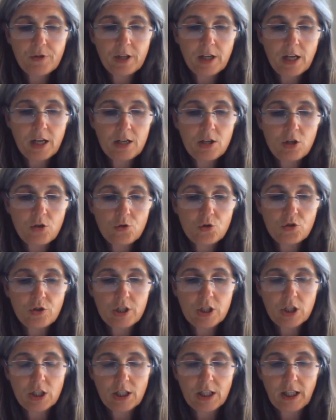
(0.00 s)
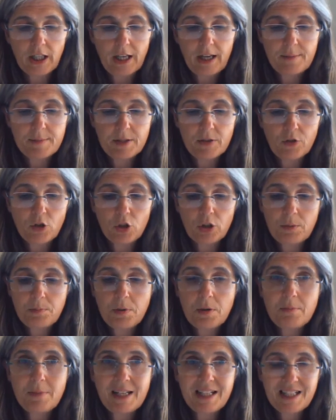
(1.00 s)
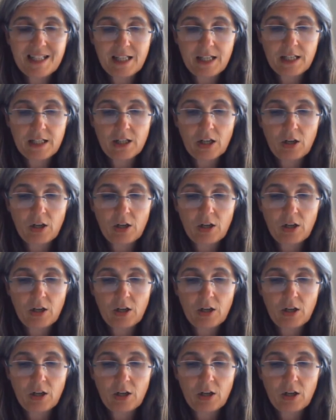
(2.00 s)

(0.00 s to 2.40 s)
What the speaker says: the nutrition claims are only permitted